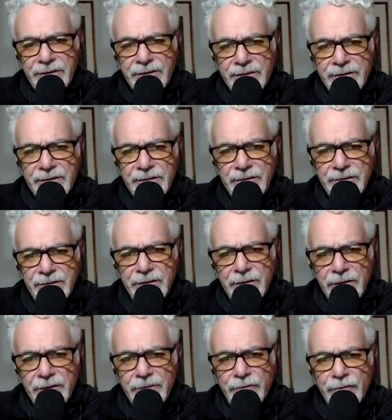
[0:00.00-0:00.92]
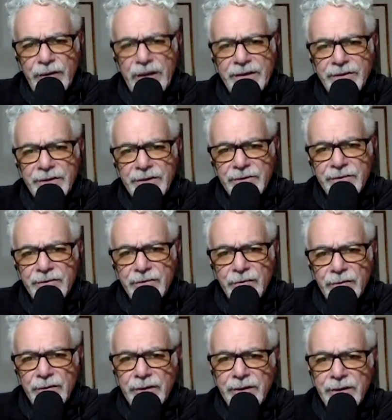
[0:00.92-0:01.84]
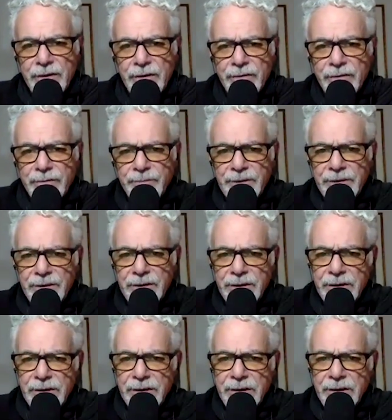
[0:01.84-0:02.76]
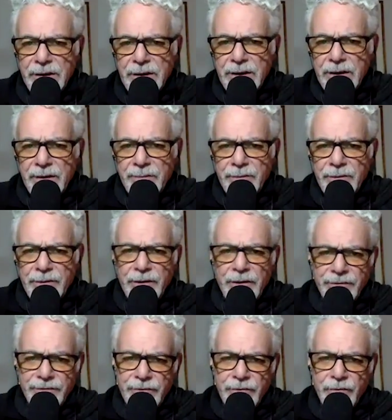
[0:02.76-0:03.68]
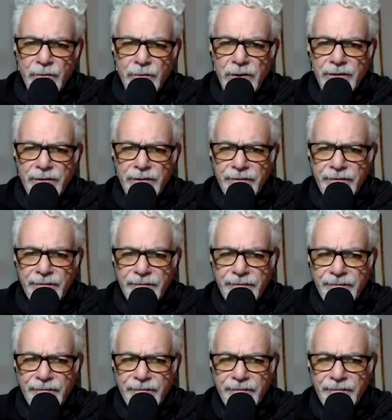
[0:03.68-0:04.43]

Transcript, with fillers: it's you know a tragic story ultimately, but also one.